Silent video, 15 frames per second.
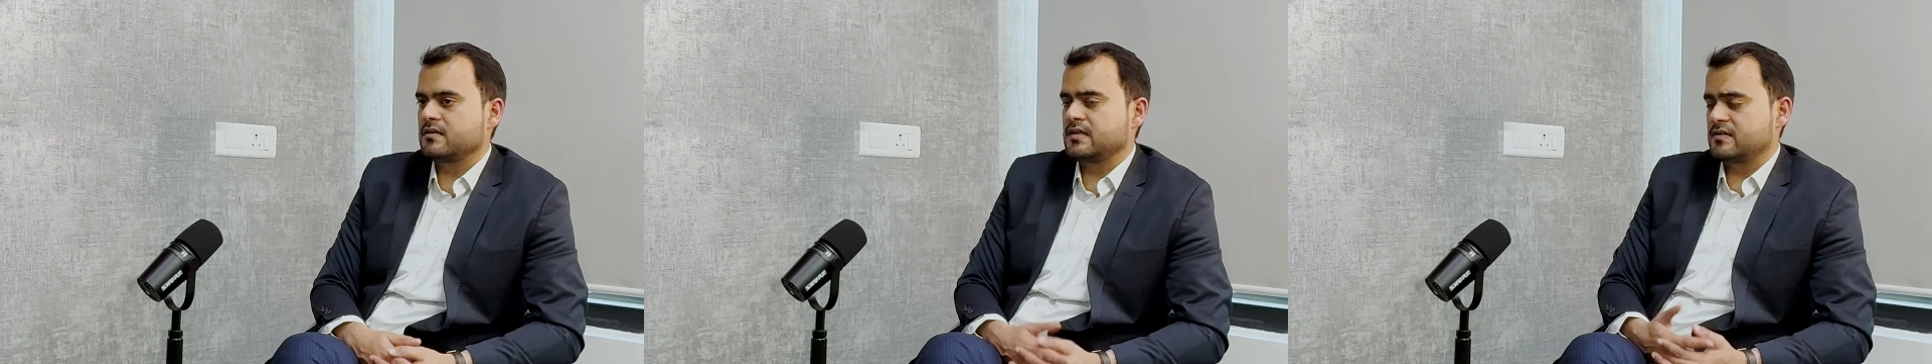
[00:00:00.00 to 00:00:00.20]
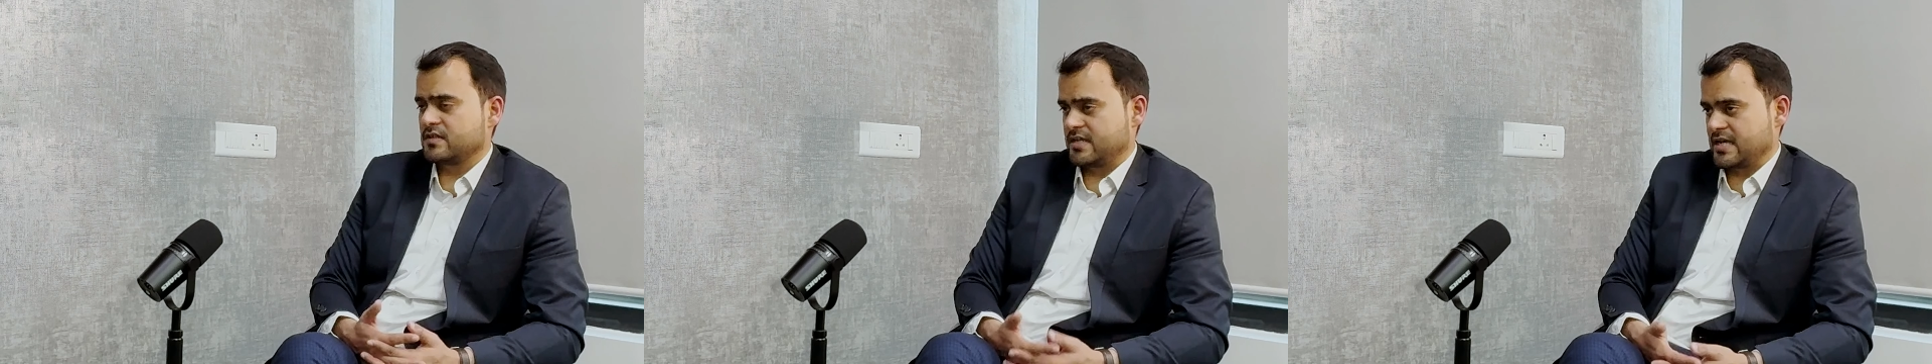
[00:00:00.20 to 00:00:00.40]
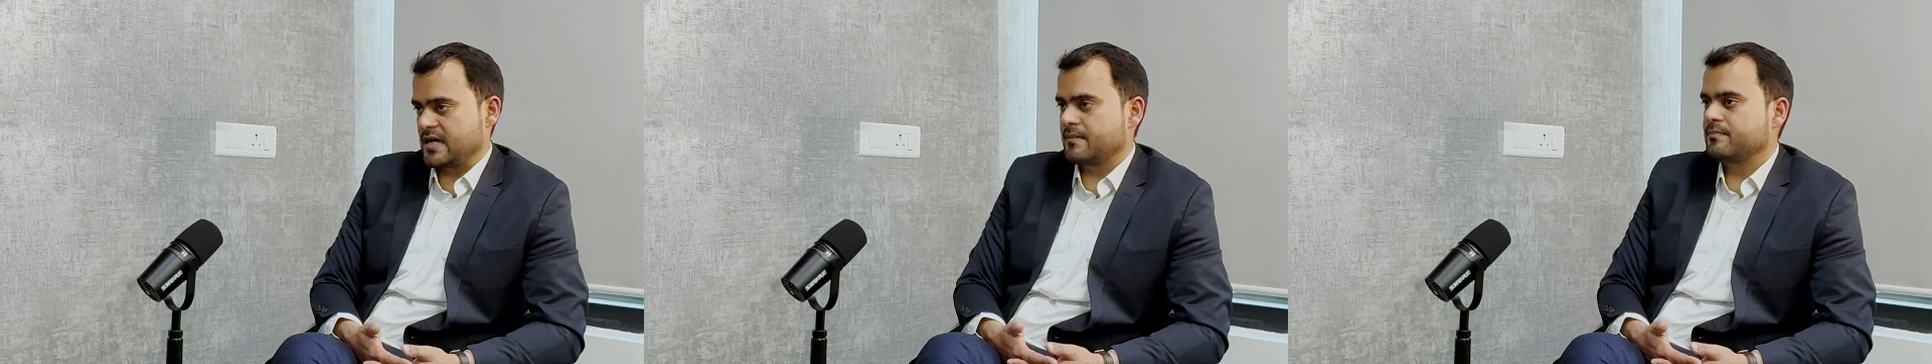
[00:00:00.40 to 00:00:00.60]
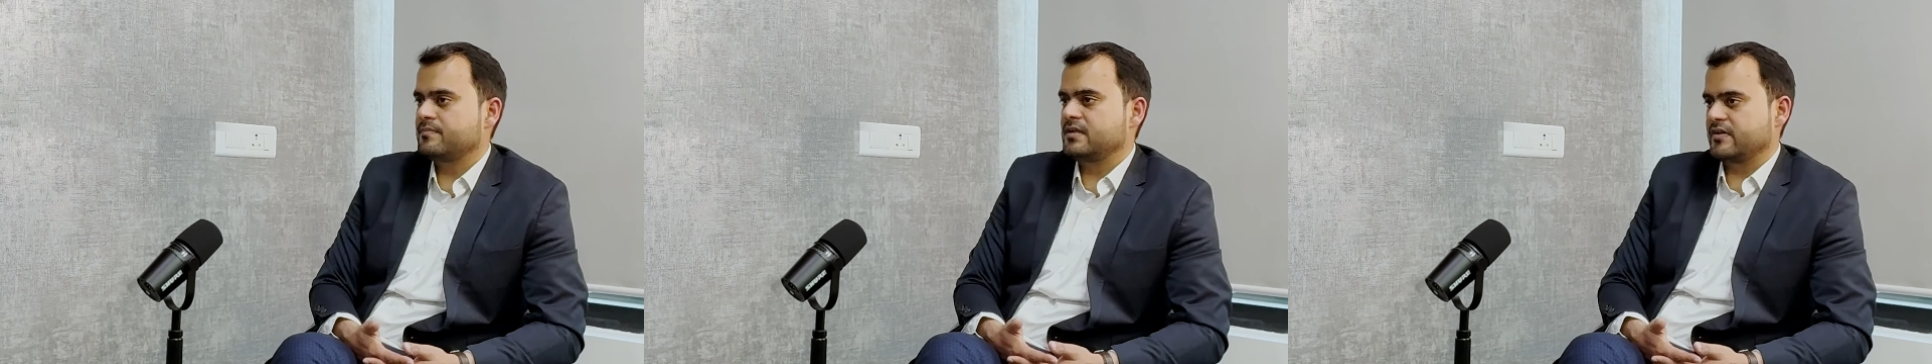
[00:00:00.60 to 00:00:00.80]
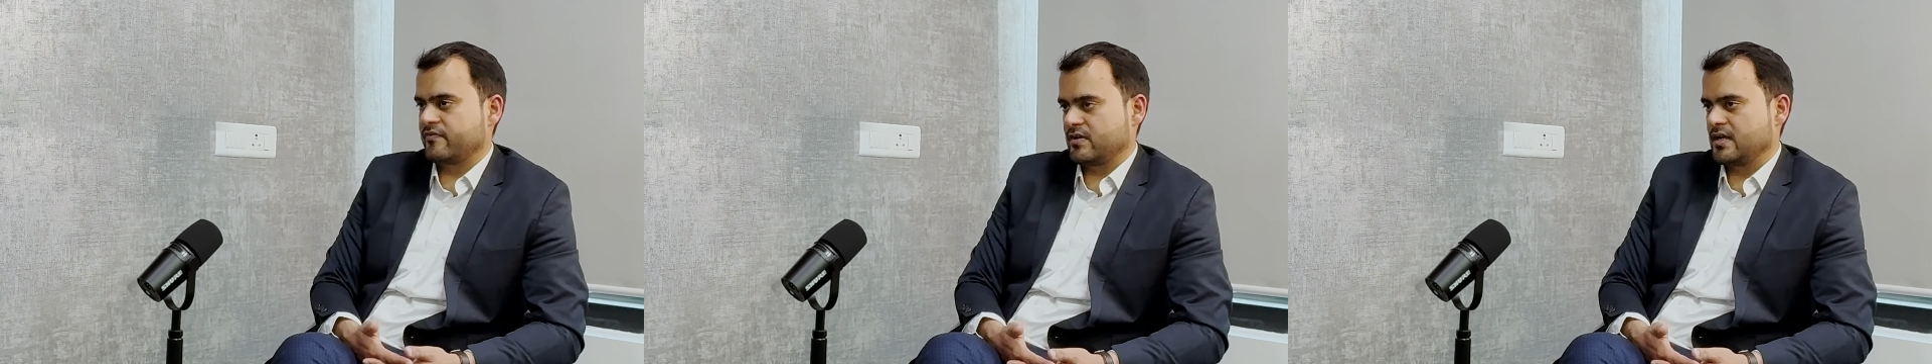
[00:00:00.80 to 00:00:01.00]
There's a gap
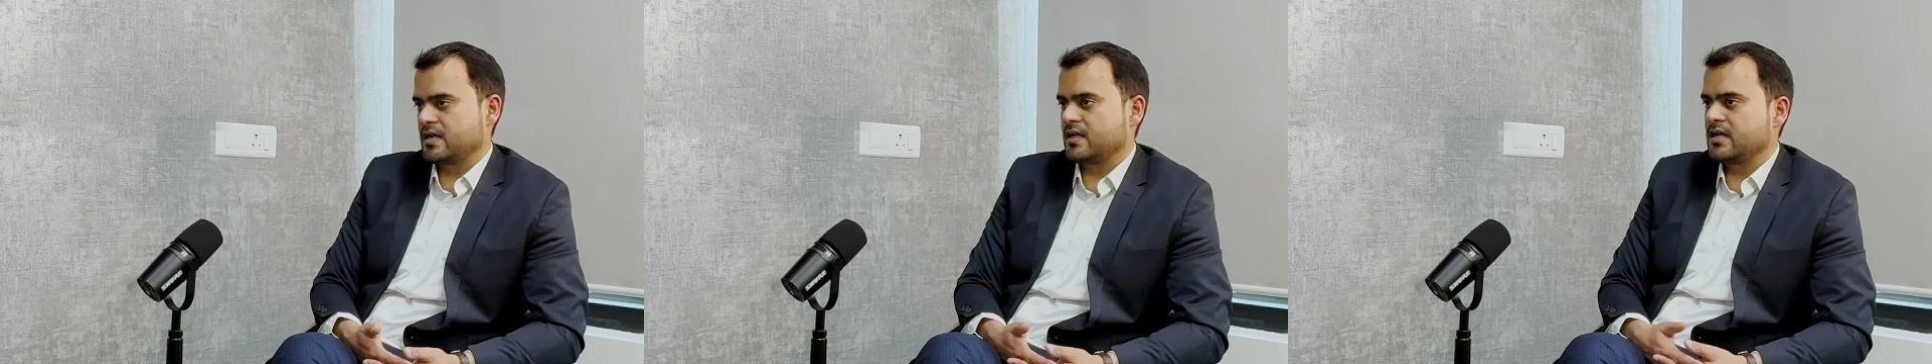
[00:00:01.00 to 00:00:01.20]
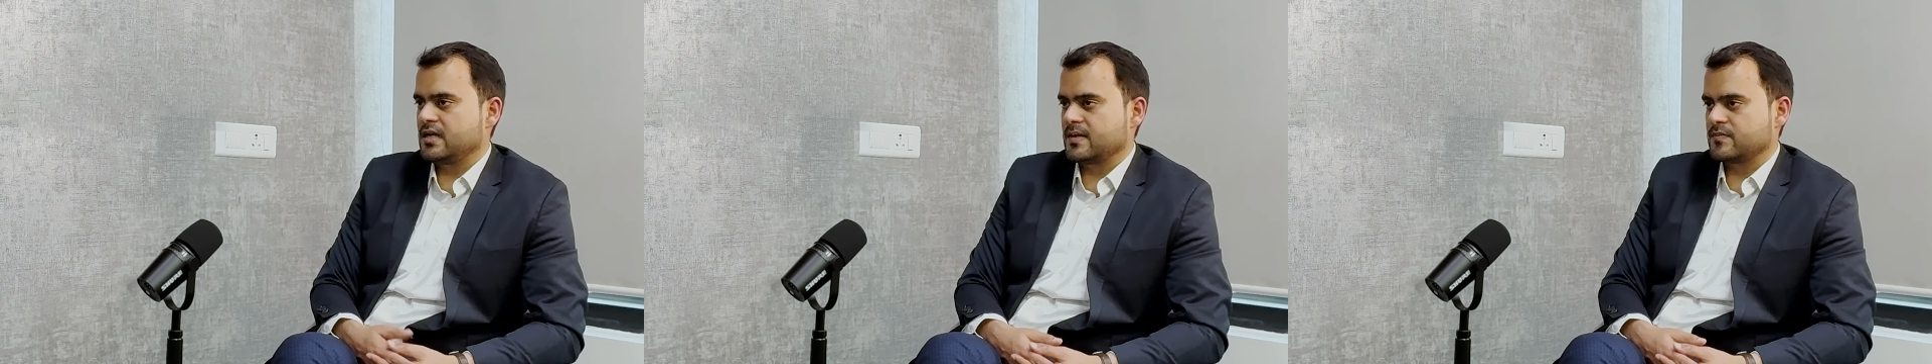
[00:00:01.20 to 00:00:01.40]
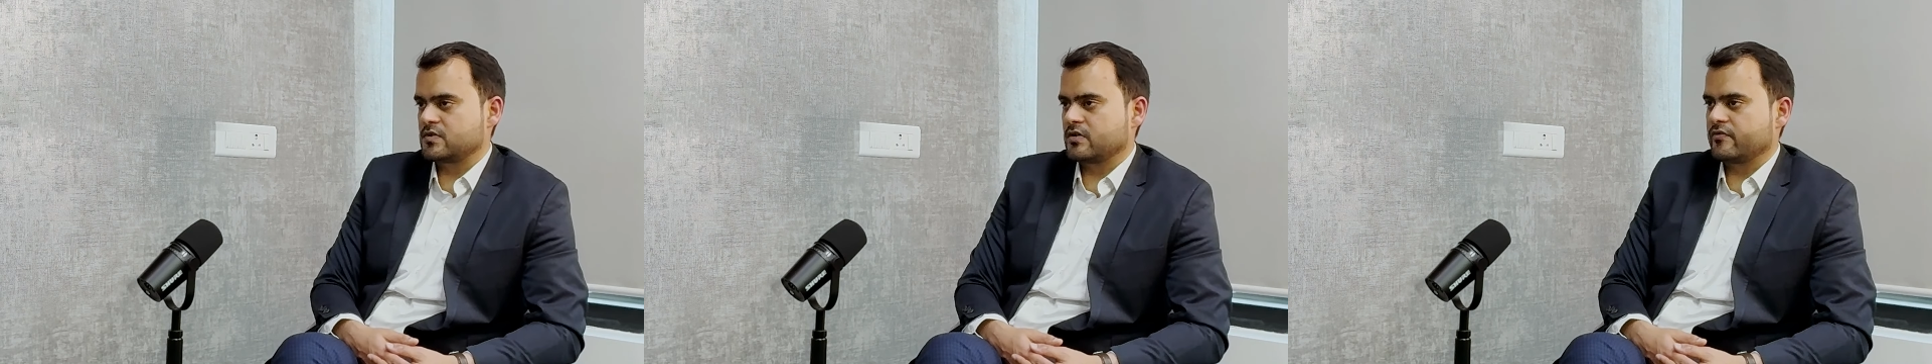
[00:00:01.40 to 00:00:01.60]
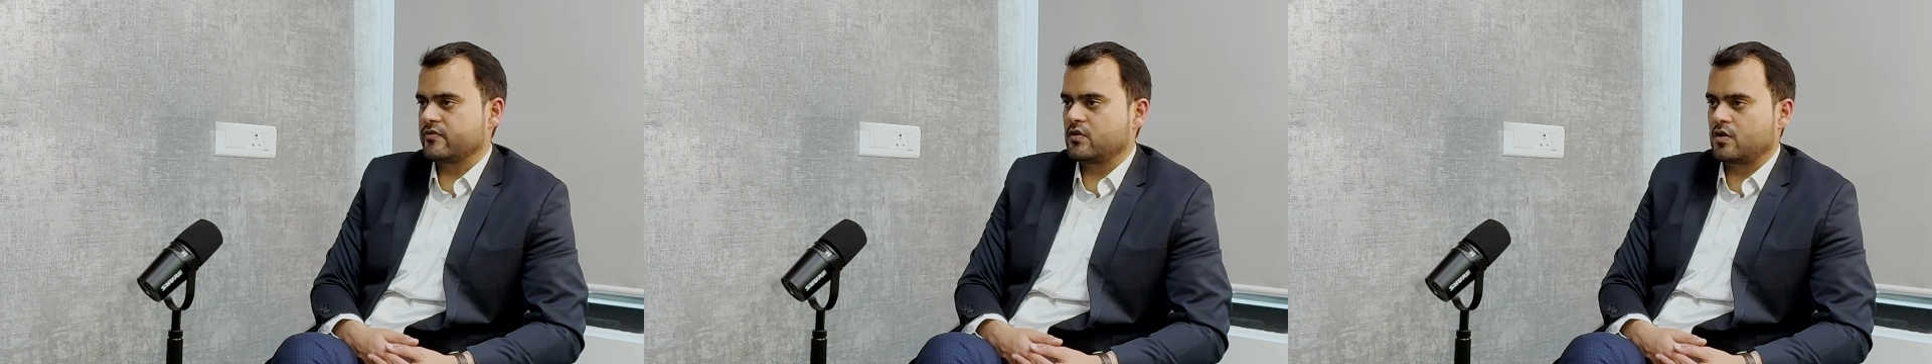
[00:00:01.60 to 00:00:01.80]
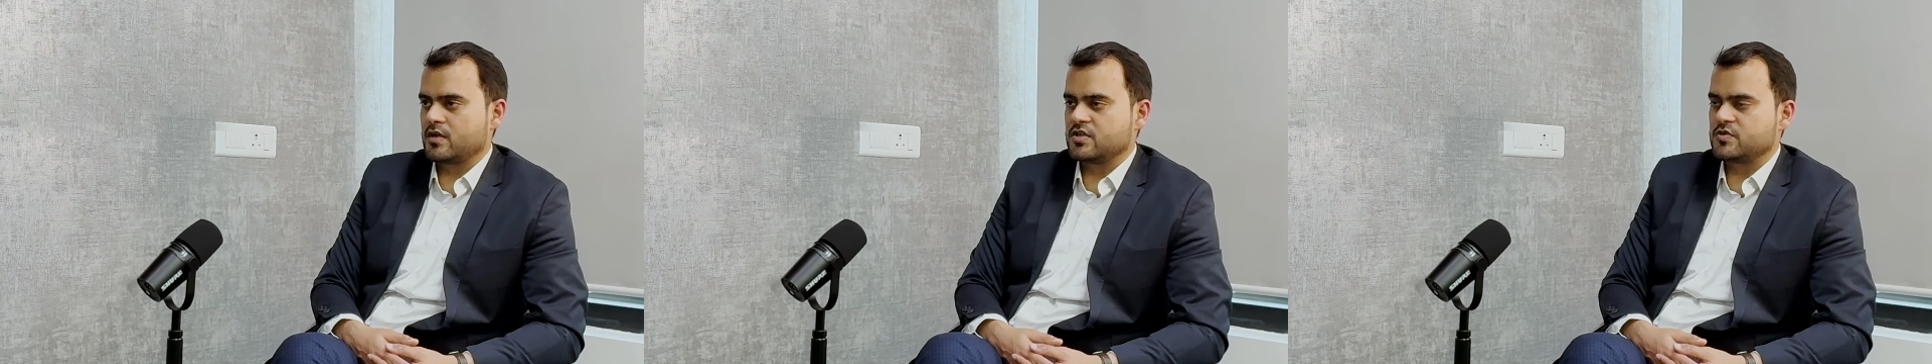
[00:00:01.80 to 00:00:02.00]
definitely in terms of
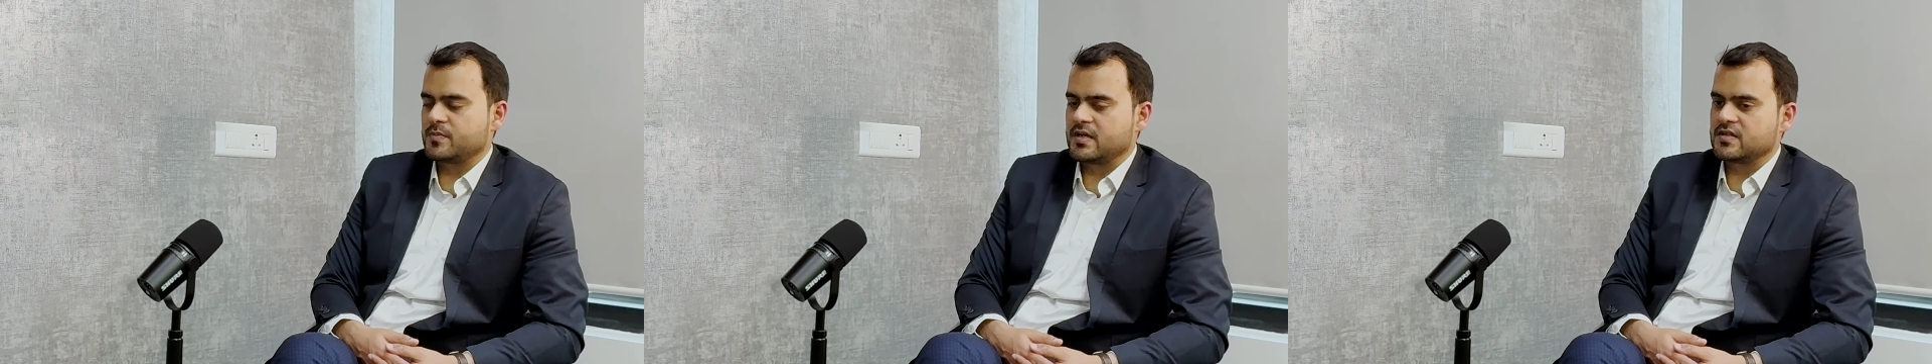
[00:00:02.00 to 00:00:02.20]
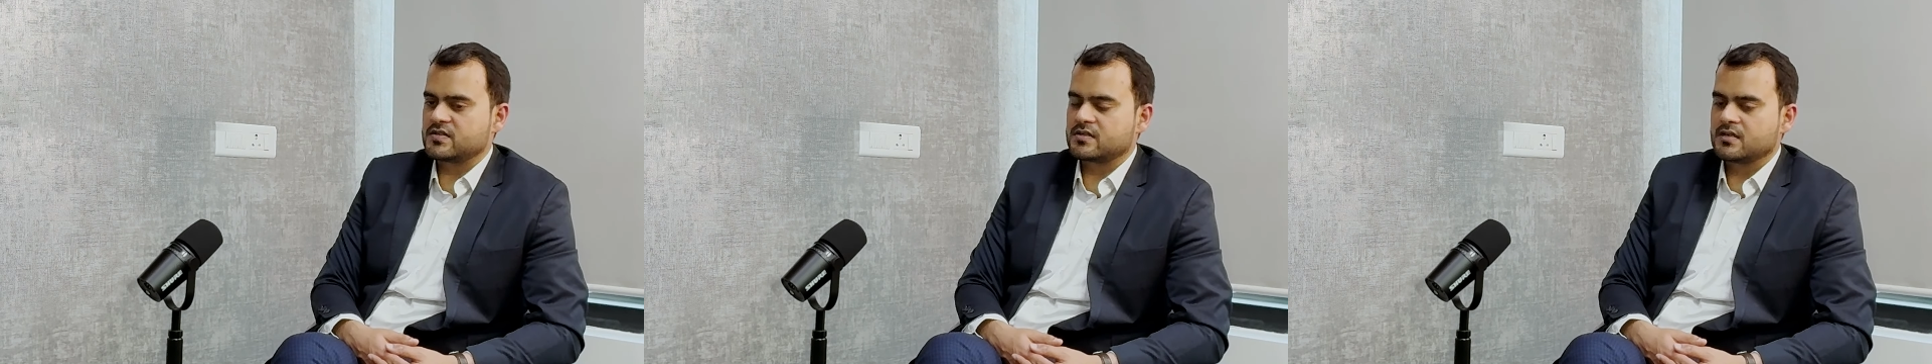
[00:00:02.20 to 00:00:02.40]
knowledge base,